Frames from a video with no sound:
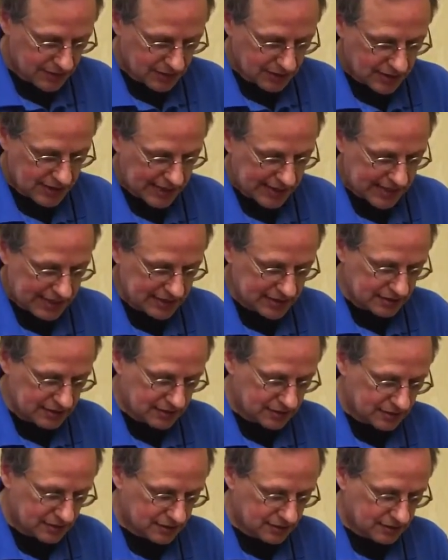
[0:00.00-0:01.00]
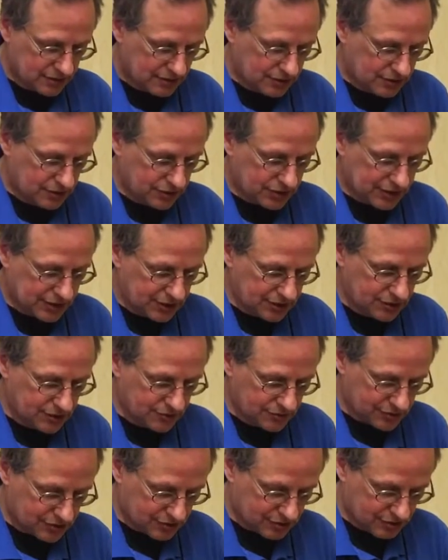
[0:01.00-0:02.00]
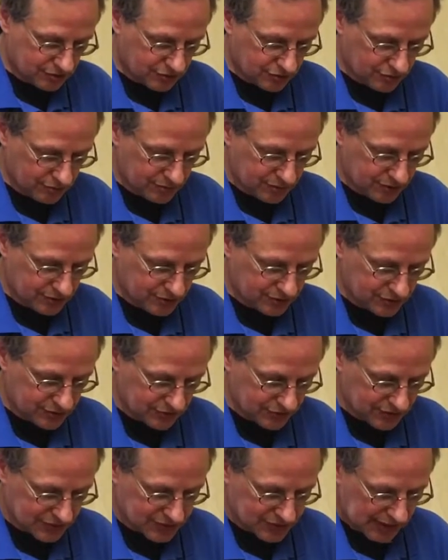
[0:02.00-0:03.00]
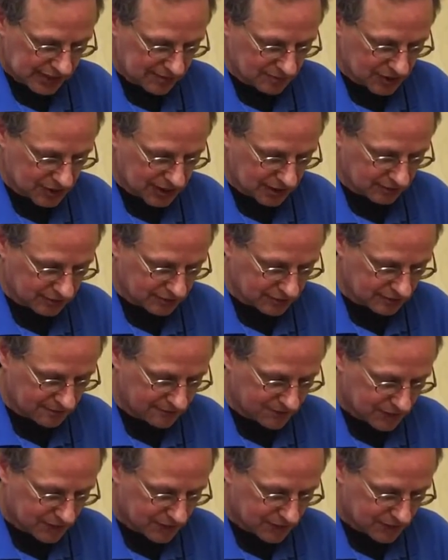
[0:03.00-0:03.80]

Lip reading: then you can use 2 balloons of the same color.